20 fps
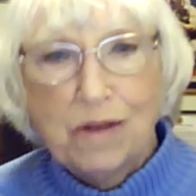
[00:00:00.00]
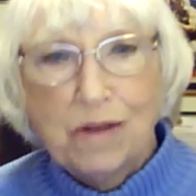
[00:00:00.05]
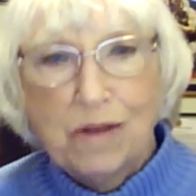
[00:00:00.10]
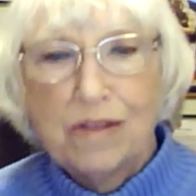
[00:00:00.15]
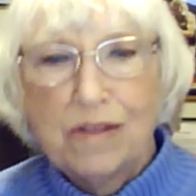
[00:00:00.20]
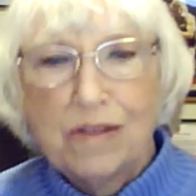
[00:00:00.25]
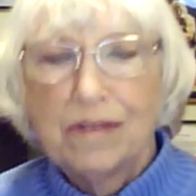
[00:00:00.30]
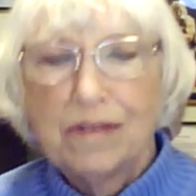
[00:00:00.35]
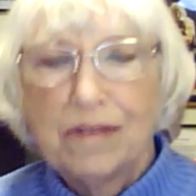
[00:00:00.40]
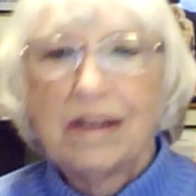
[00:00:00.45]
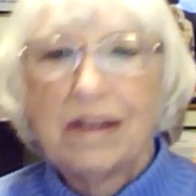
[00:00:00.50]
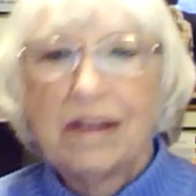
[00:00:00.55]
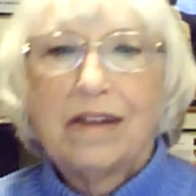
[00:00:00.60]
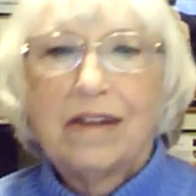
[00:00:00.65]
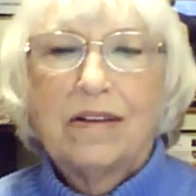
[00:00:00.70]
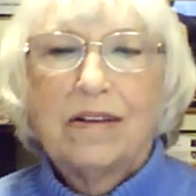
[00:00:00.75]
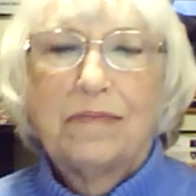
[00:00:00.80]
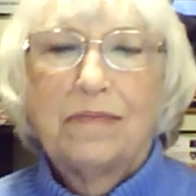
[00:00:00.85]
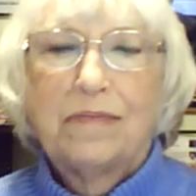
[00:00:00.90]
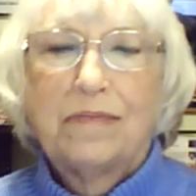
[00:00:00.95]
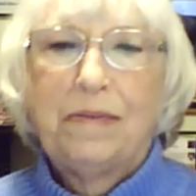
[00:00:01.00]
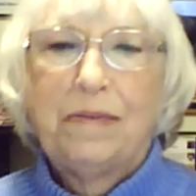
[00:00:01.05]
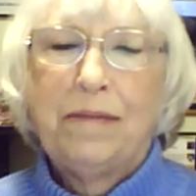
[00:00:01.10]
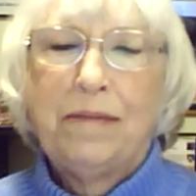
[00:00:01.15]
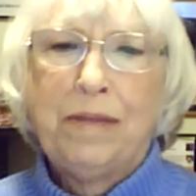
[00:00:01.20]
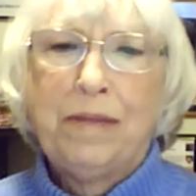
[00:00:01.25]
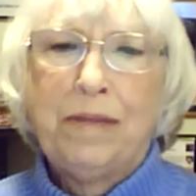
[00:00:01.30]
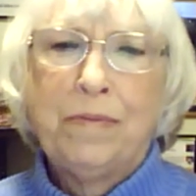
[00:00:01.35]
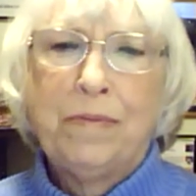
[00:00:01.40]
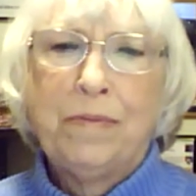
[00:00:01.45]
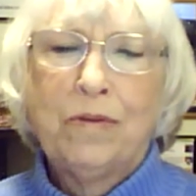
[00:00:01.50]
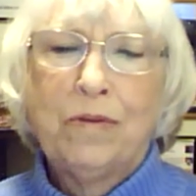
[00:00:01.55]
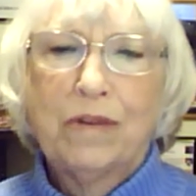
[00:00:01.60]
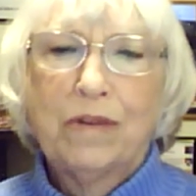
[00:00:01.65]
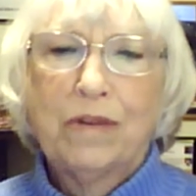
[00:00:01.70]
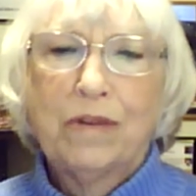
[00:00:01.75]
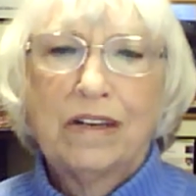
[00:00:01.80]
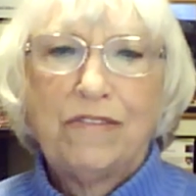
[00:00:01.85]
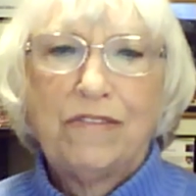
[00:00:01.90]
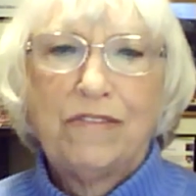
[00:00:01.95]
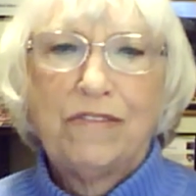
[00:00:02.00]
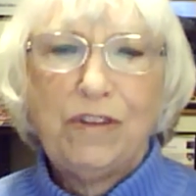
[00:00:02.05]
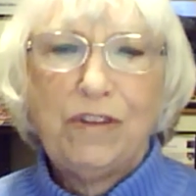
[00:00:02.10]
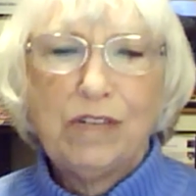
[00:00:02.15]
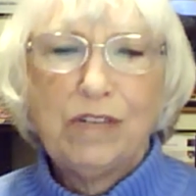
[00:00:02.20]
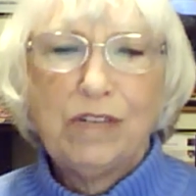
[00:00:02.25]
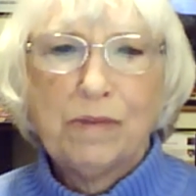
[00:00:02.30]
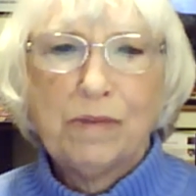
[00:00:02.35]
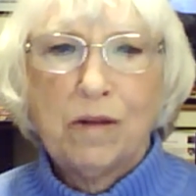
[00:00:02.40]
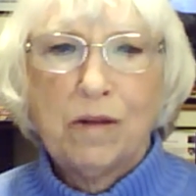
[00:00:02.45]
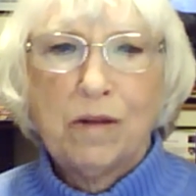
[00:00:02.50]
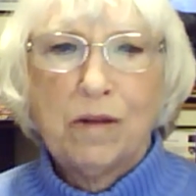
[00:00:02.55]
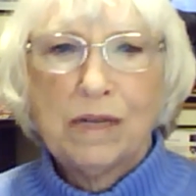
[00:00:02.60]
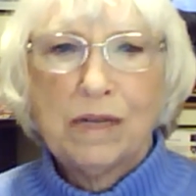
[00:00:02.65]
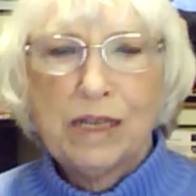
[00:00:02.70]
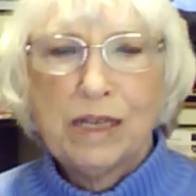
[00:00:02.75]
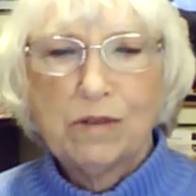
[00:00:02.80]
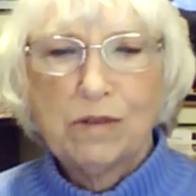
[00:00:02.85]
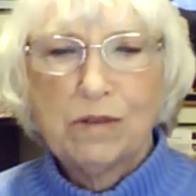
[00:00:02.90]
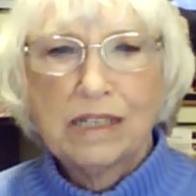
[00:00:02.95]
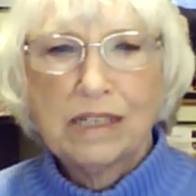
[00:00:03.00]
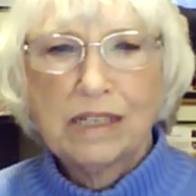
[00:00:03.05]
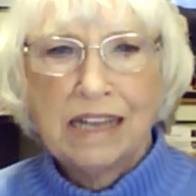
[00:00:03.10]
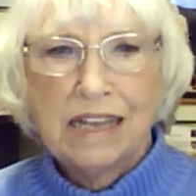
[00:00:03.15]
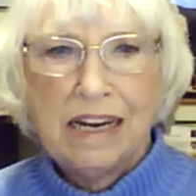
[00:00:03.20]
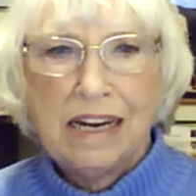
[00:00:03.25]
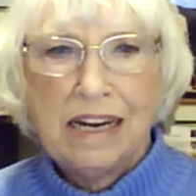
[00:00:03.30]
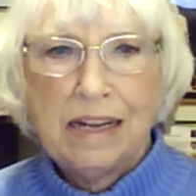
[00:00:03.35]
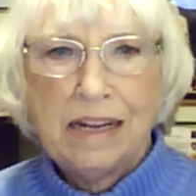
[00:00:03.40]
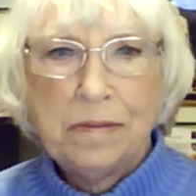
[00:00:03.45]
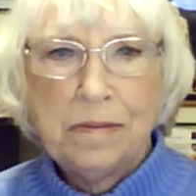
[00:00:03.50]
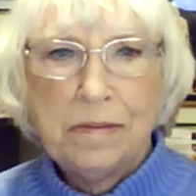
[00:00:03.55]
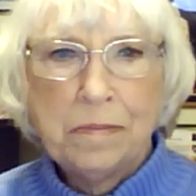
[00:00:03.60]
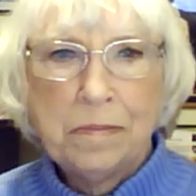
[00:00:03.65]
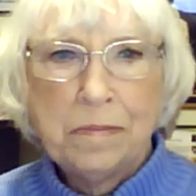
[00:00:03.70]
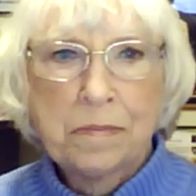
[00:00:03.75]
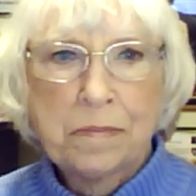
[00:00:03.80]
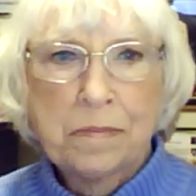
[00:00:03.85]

the people were confused about what they were signing.